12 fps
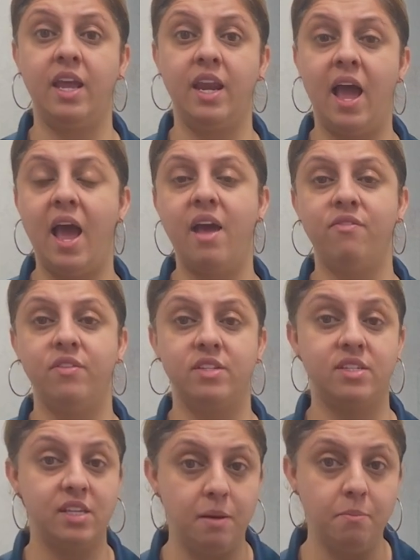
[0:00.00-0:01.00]
and have
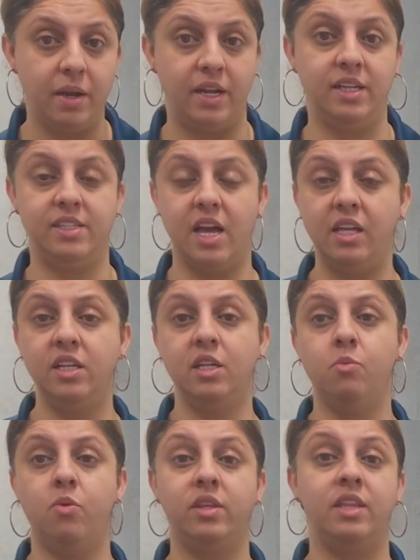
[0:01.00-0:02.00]
somebody telling
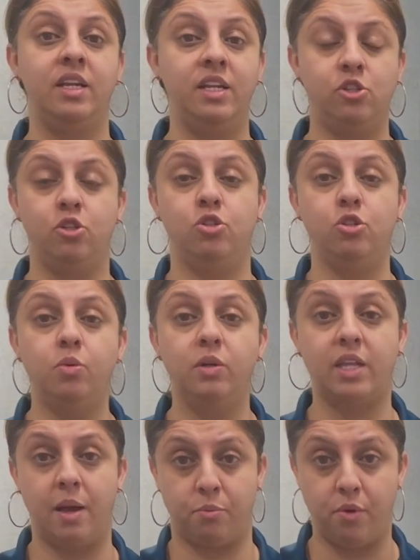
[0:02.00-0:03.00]
them what they need to do
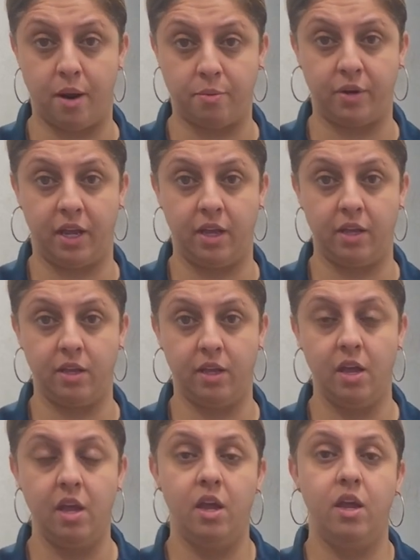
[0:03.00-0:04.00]
with that property?
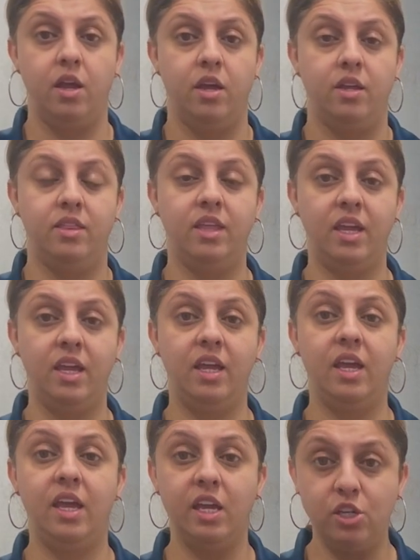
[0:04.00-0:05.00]

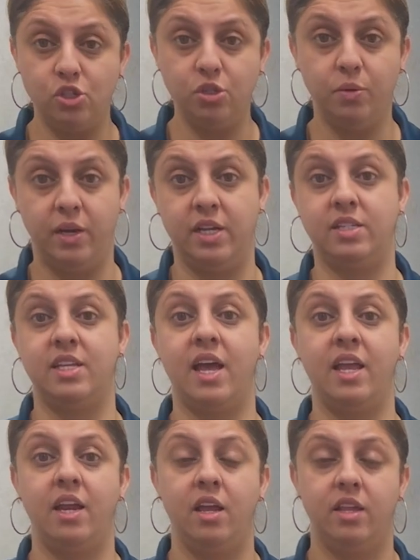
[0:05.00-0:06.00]
The issue is
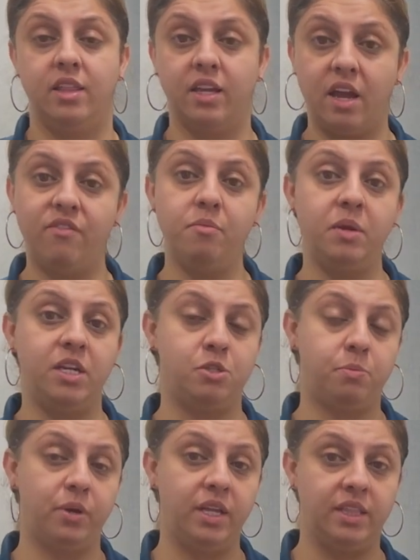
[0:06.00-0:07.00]
that the government
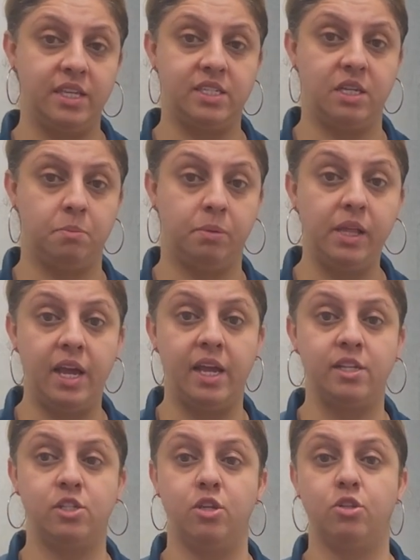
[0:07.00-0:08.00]
is putting this in
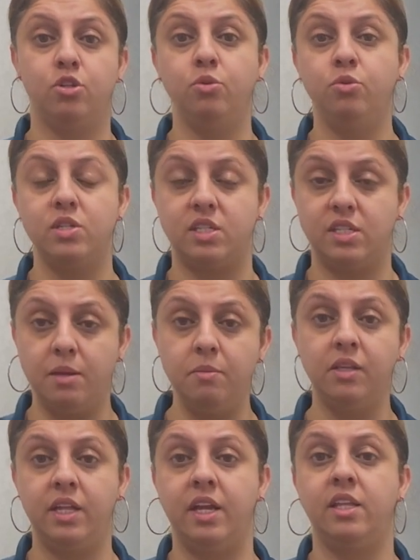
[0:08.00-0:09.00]
place to
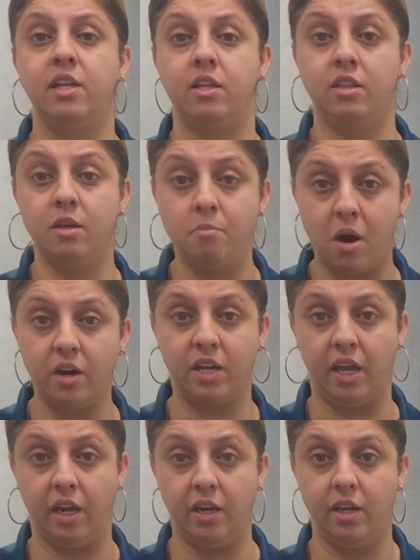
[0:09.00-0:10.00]
stimulate the
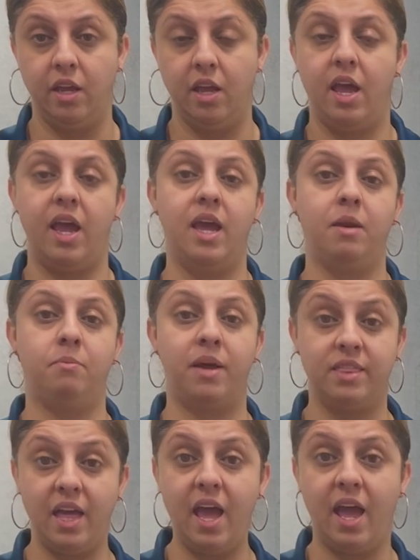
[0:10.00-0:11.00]
market. And
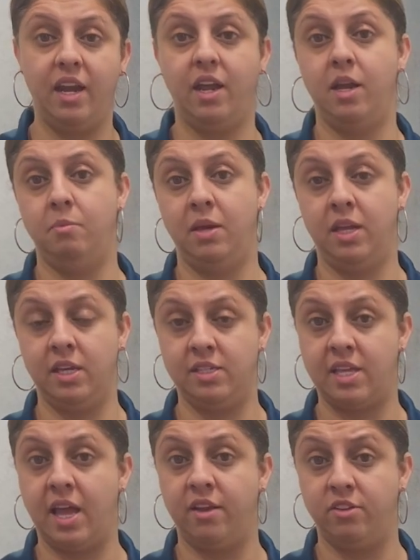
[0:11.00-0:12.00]
by that, I mean
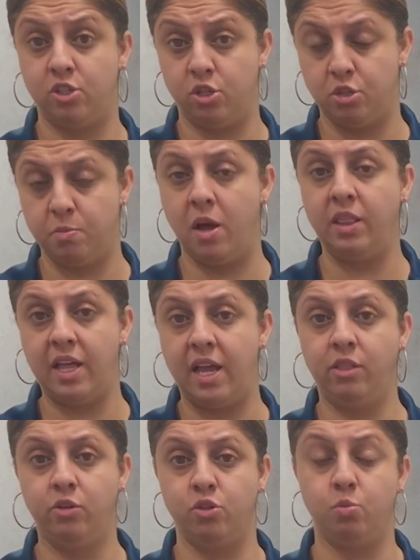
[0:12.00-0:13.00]
is that so small
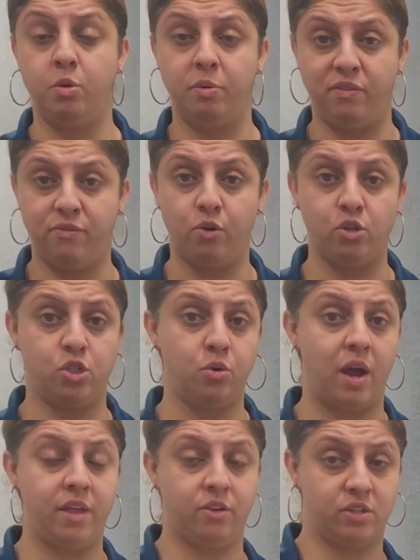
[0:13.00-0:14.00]
landlords will be forced
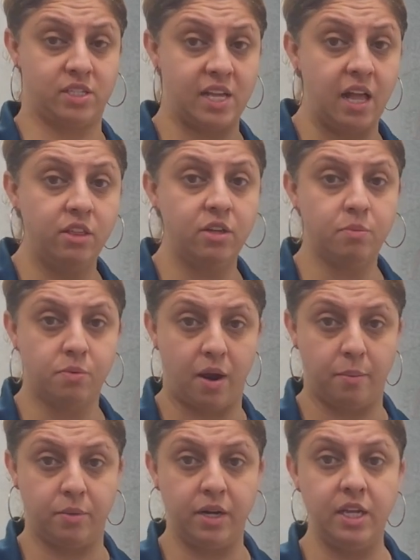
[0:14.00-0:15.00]
to either sell their
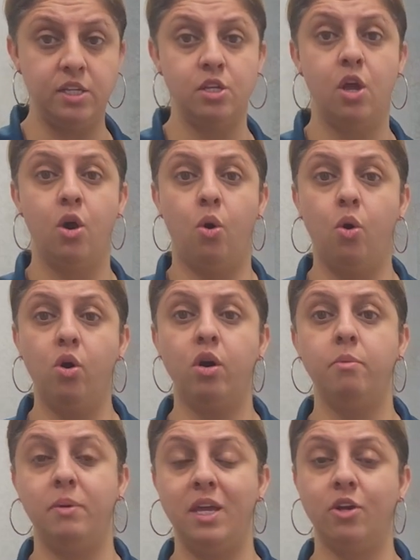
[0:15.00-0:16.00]
properties
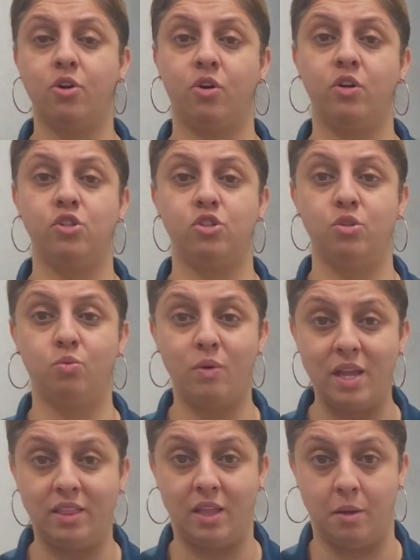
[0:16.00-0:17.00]
or be encouraged to
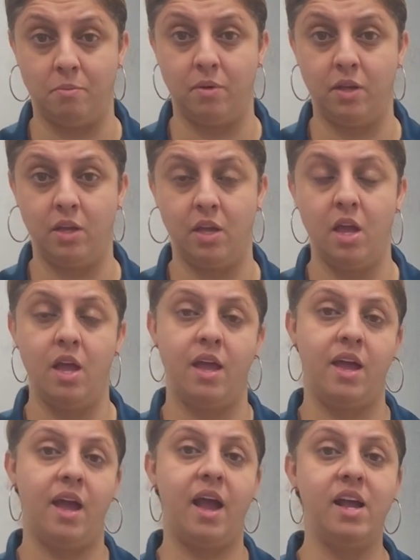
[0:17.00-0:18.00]
rent them.
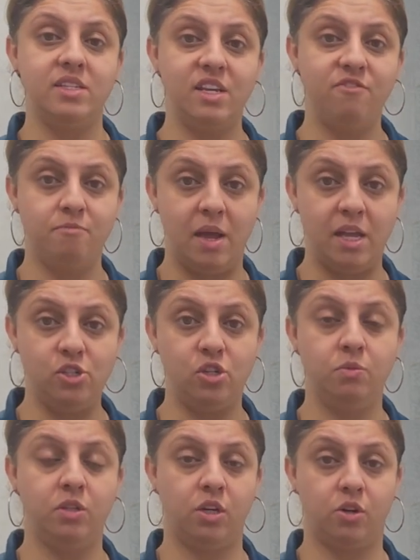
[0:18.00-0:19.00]
As I've
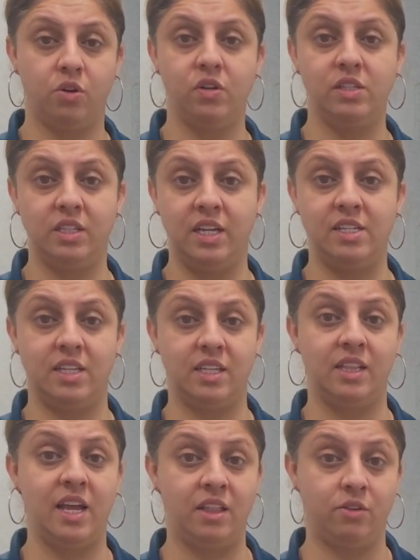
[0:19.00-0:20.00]
mentioned with the current delays at the
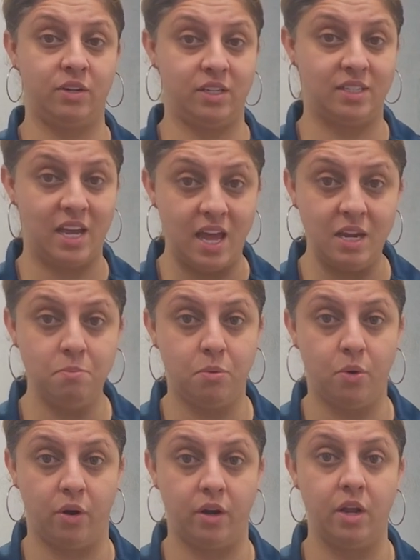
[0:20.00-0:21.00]
Landlord and Tenant
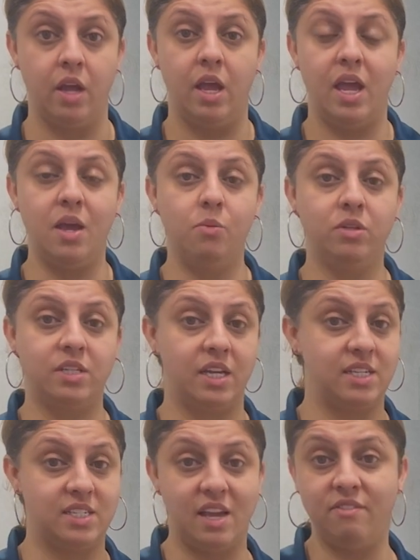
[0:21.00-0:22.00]
Board, it will
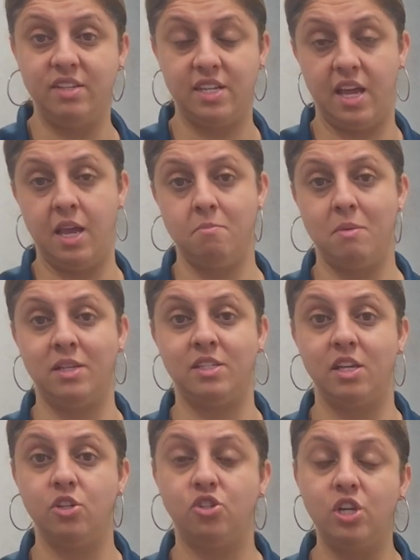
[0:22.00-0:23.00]
take seven to eight
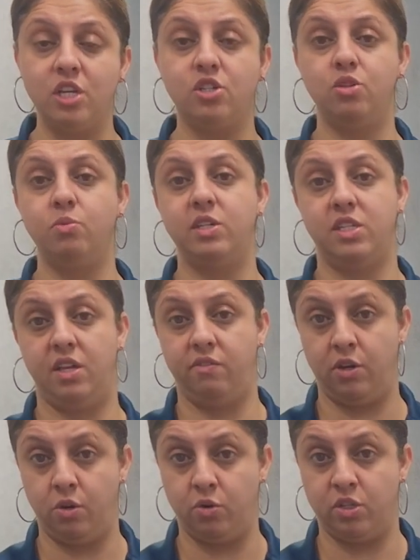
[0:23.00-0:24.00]
months just to receive
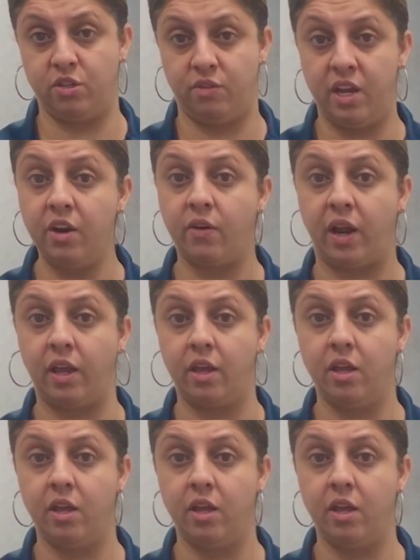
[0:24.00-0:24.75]
a notice of hearing